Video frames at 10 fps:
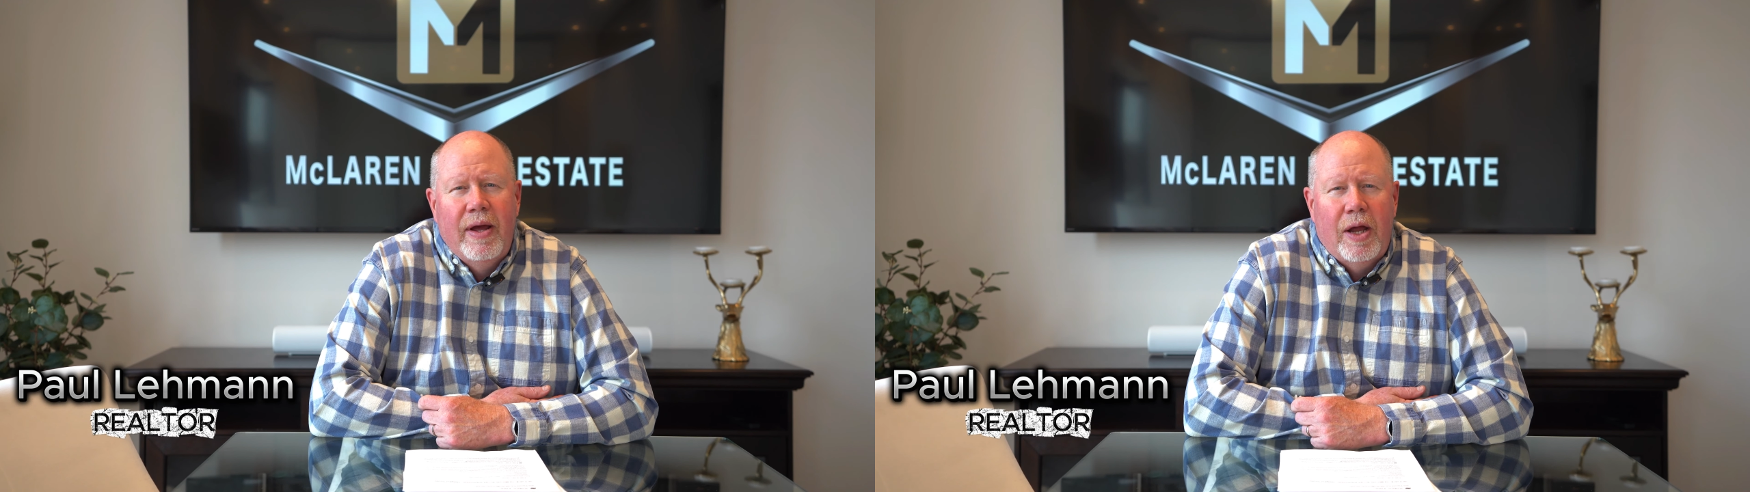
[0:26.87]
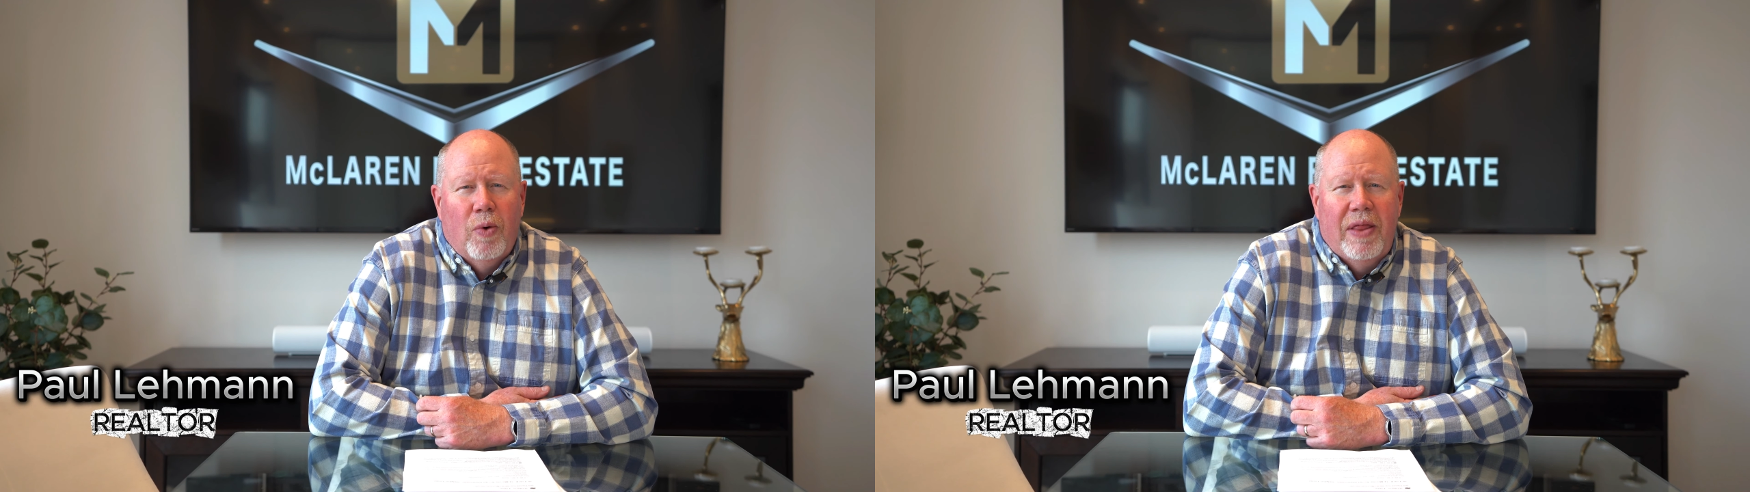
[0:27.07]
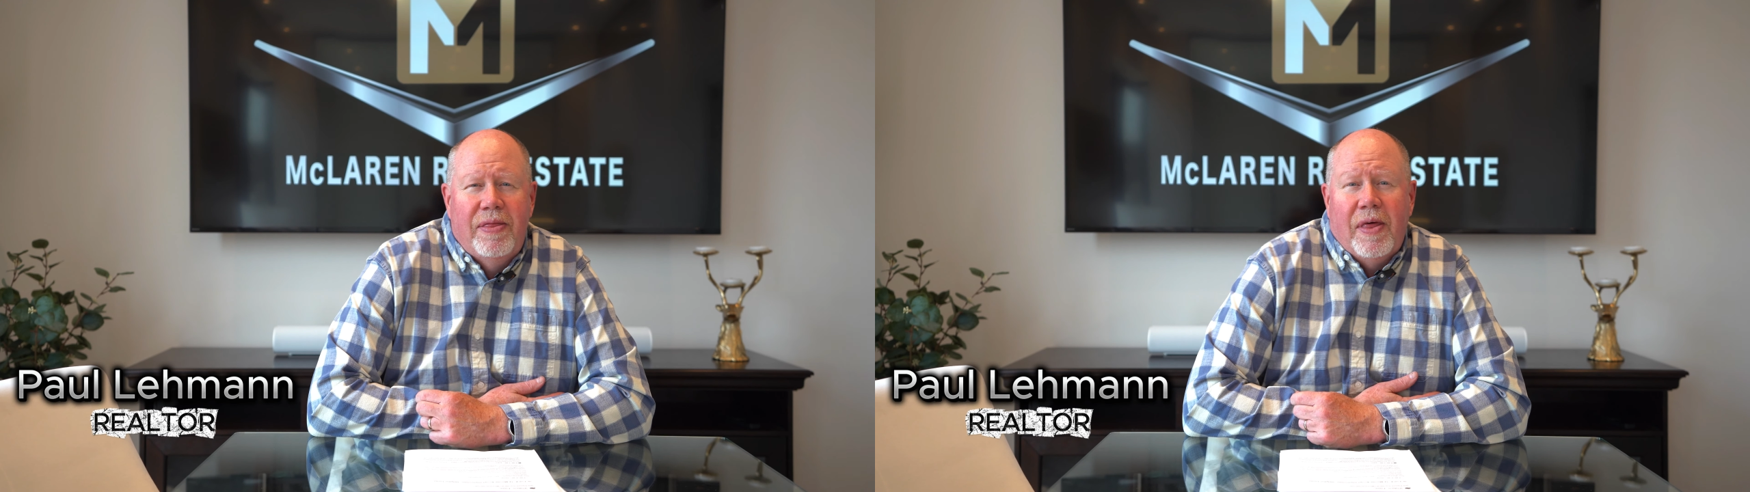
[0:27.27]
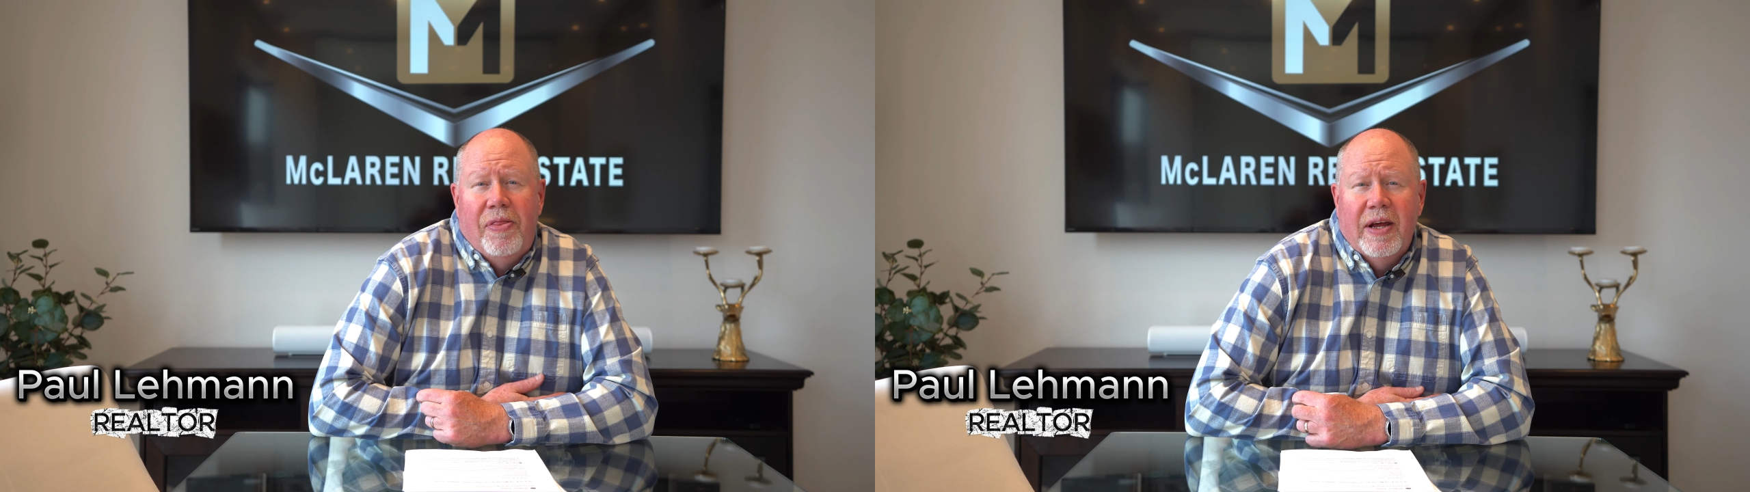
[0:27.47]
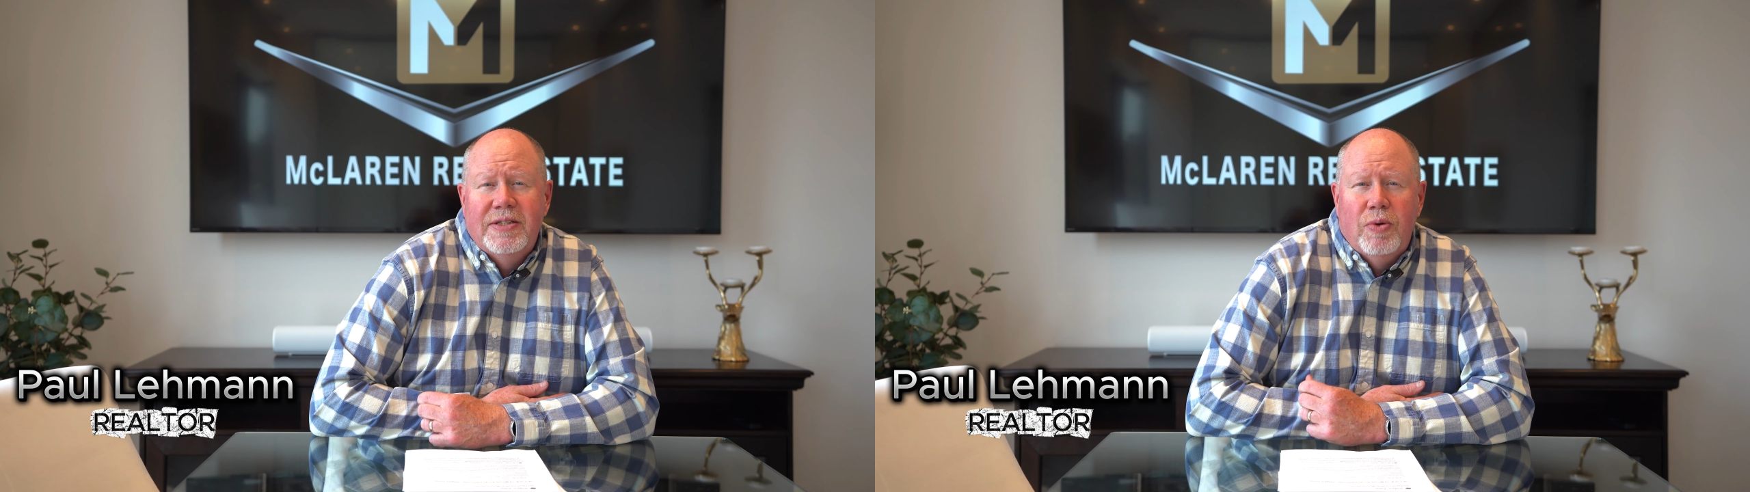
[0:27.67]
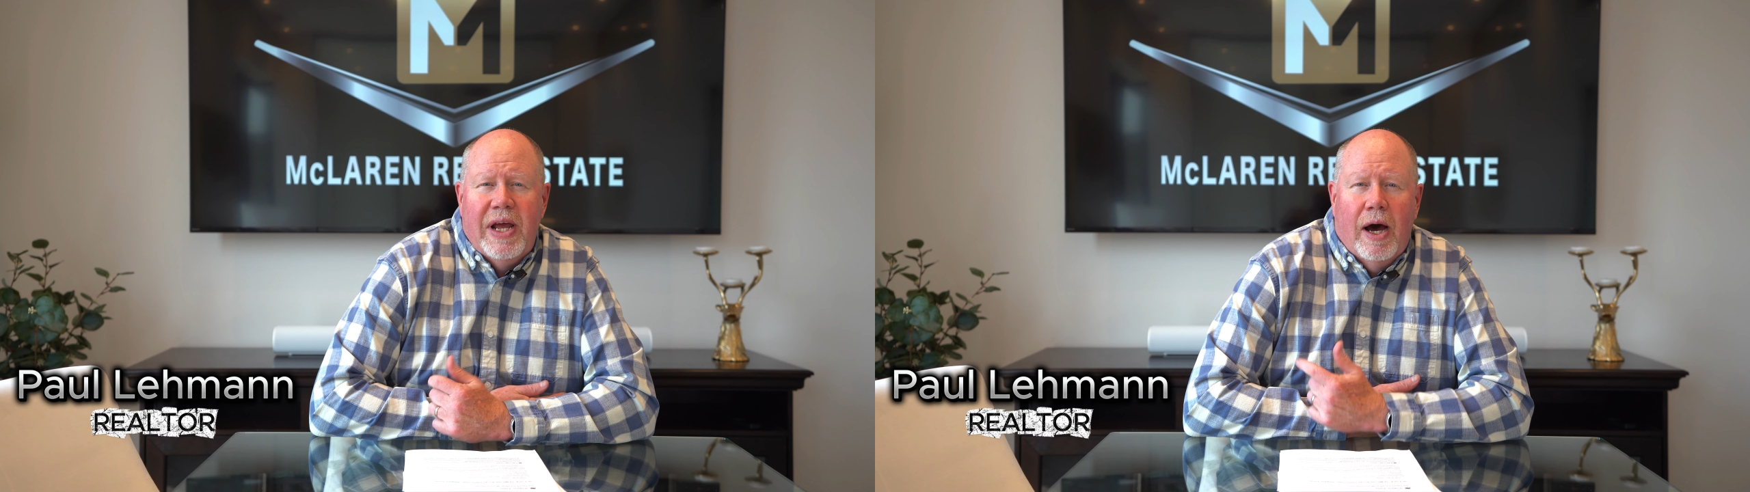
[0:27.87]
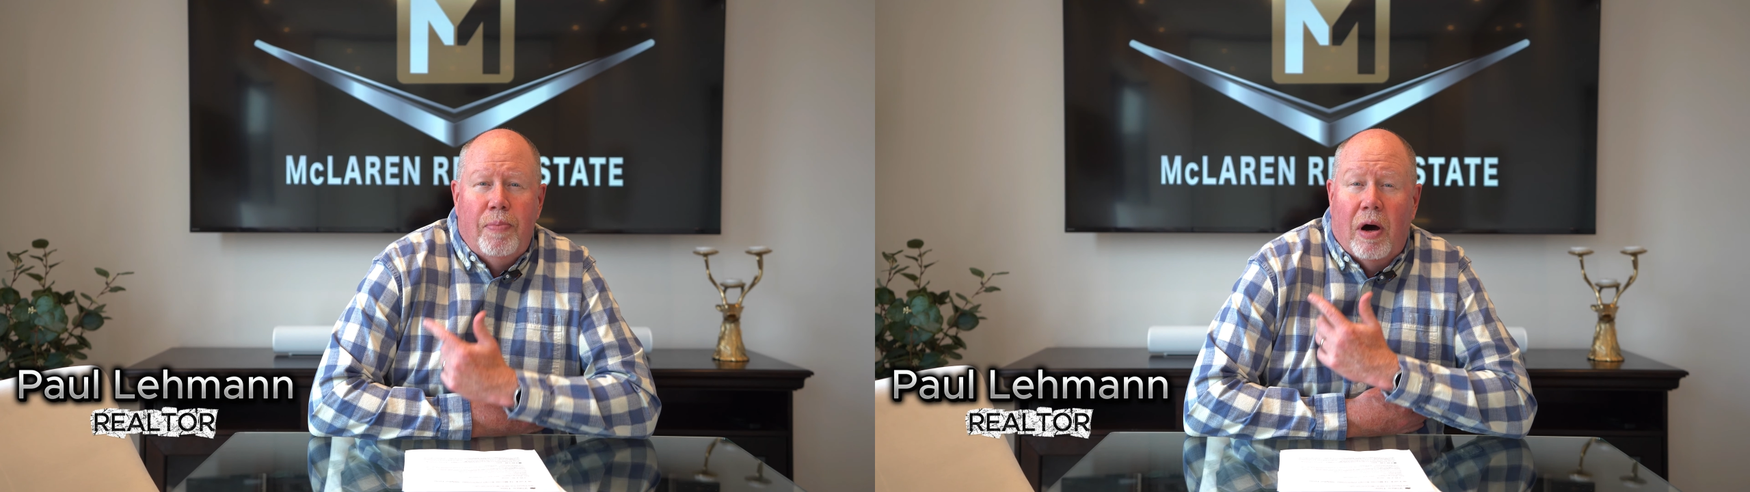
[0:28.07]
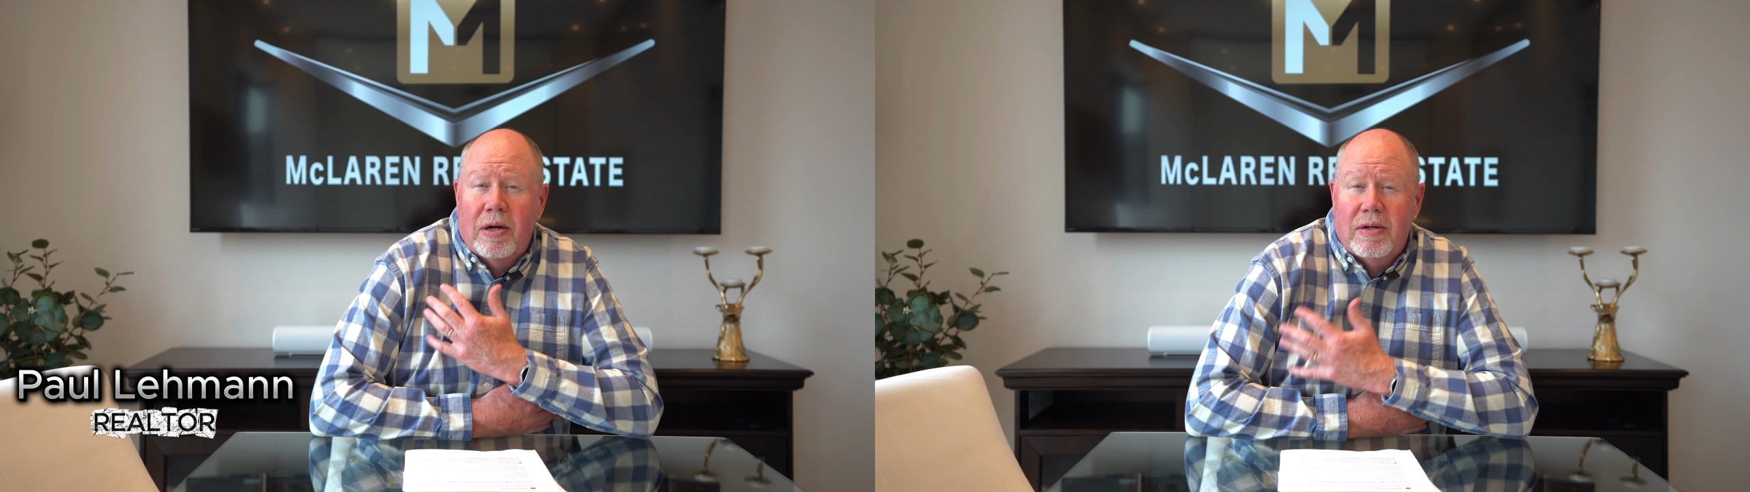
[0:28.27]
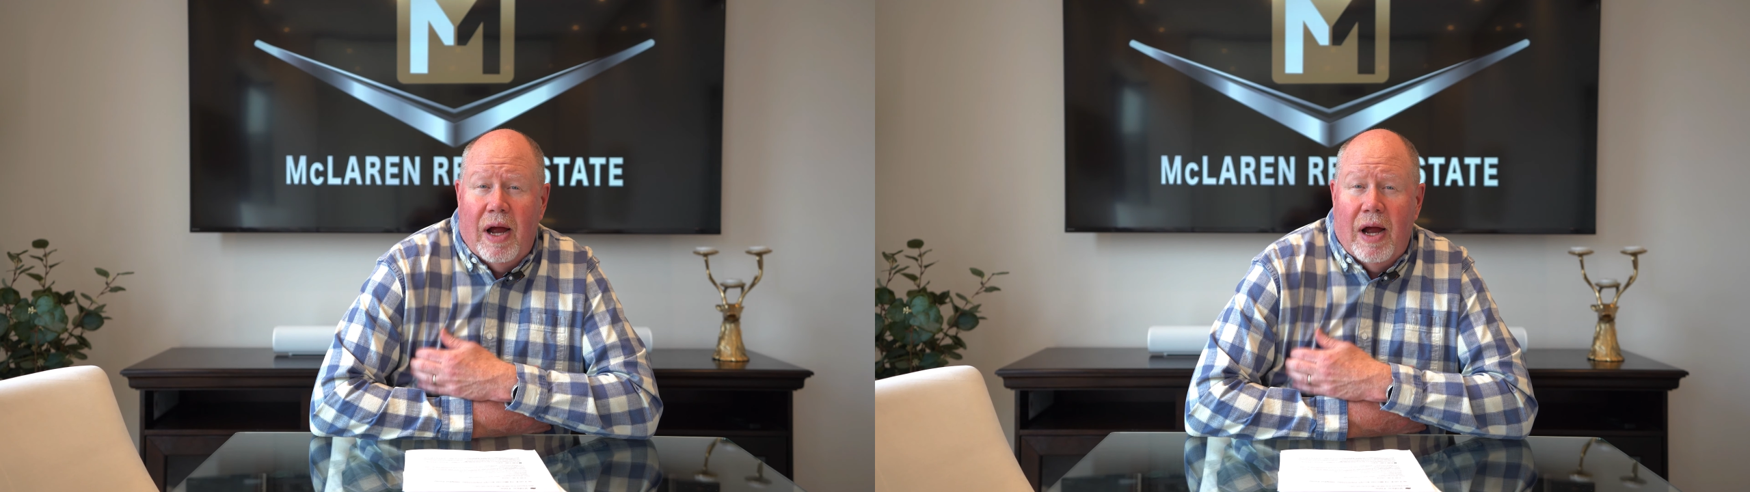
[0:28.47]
And one of the things we help our